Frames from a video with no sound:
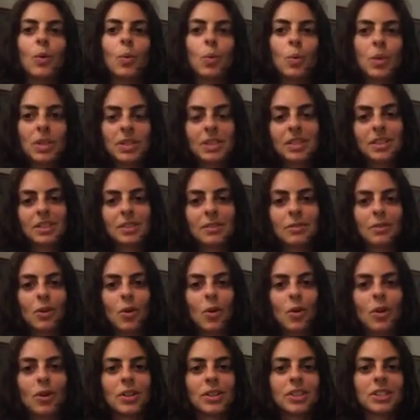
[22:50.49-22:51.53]
which is of
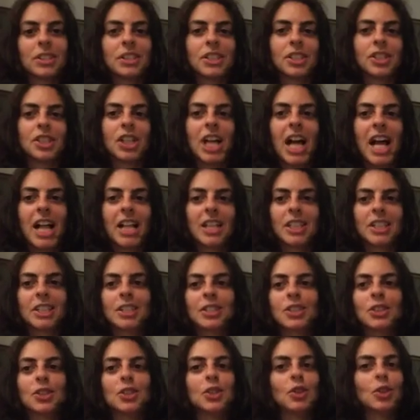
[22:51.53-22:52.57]
course the challenge.